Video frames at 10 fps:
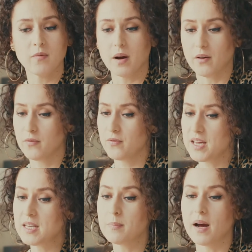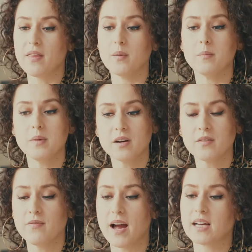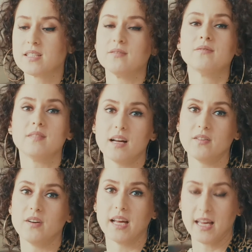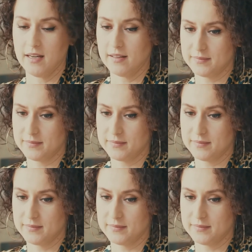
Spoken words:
my feet by the mere fact of fluttering in.